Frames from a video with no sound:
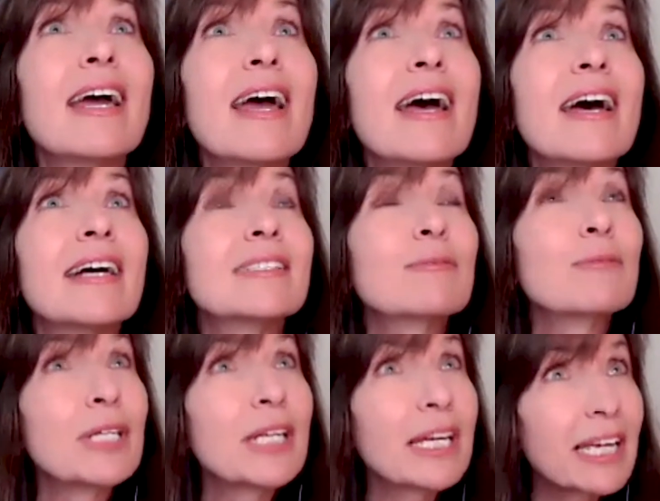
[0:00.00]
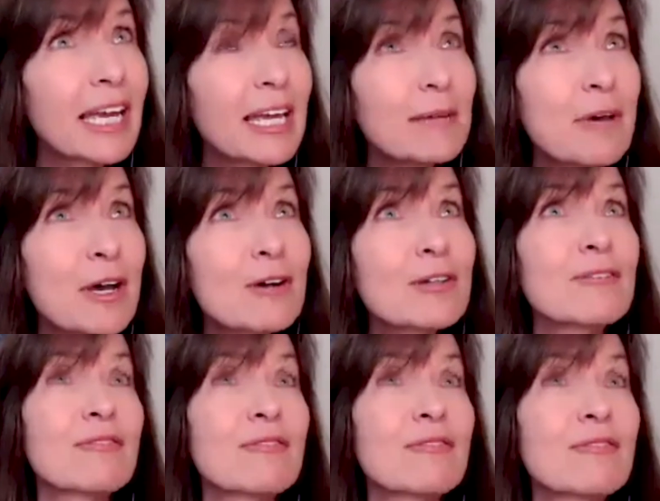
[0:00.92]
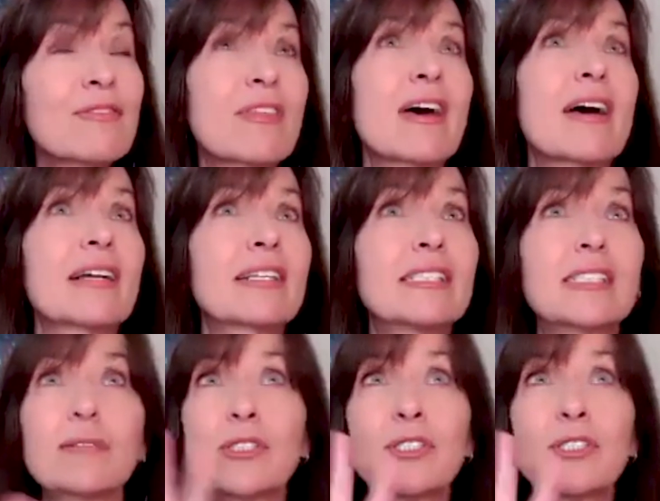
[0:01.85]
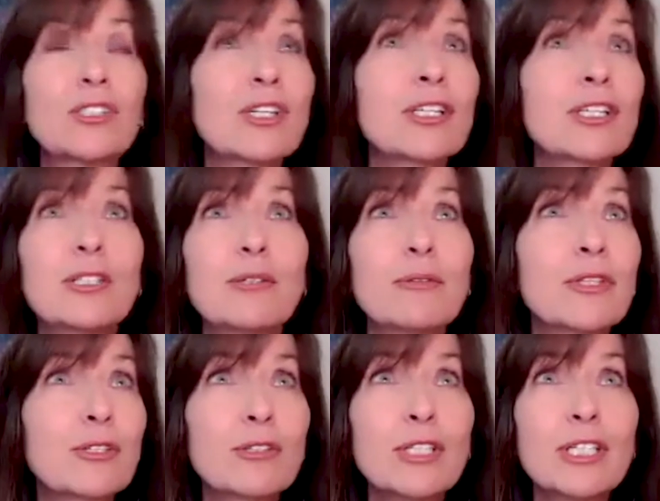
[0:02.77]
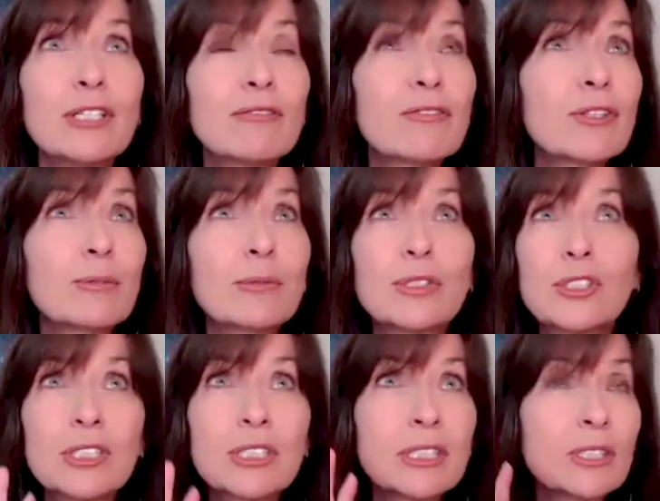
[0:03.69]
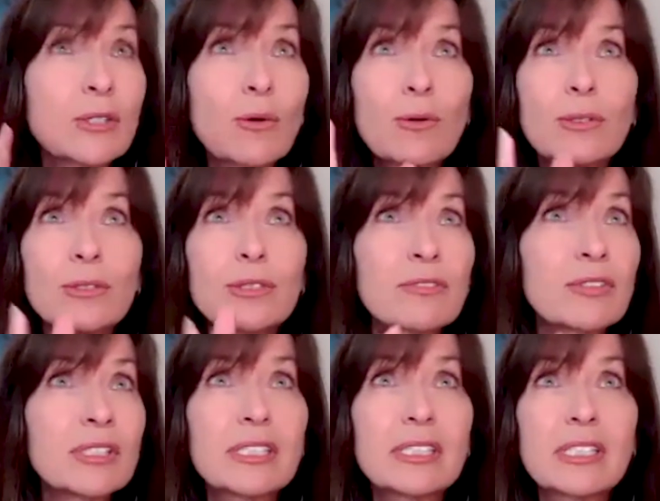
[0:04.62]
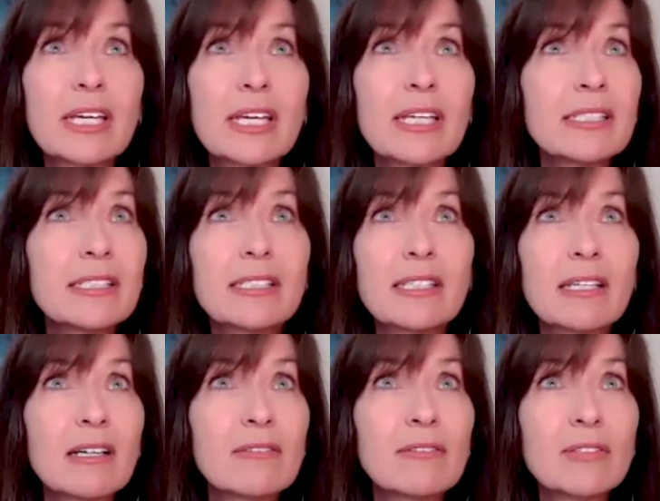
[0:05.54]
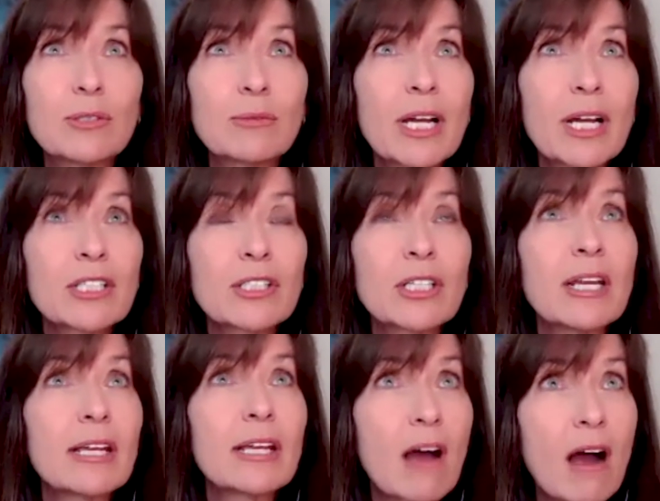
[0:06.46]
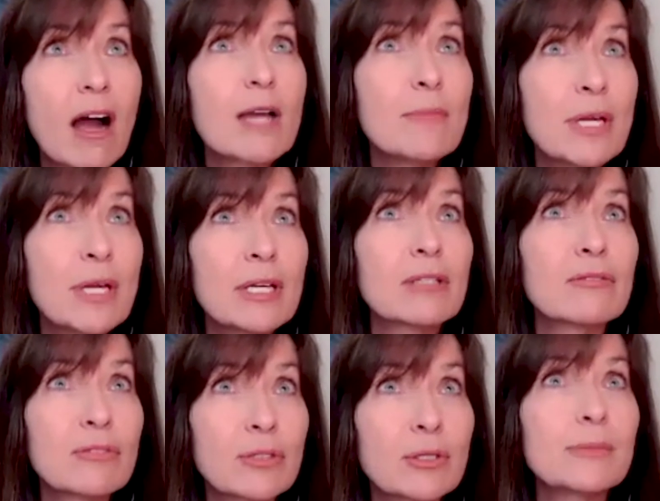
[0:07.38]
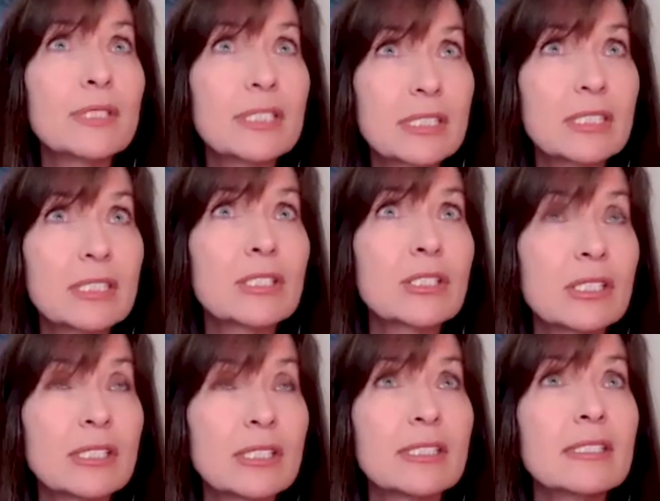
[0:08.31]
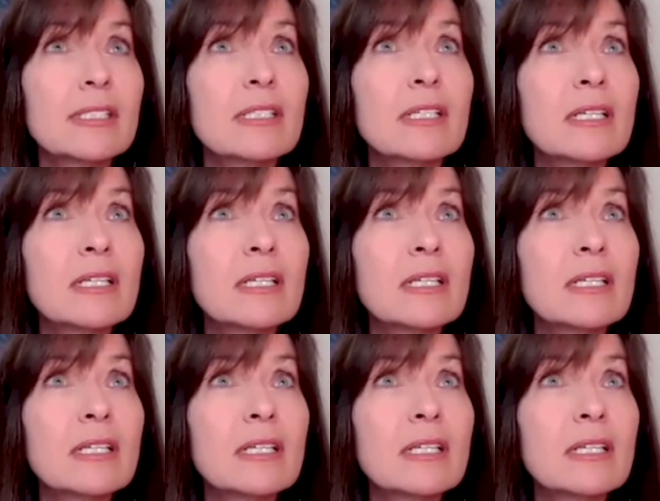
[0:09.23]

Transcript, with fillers: and when i came out of that because i was struggling with the grief there was just this whole different sense of a direction and i made a firm decision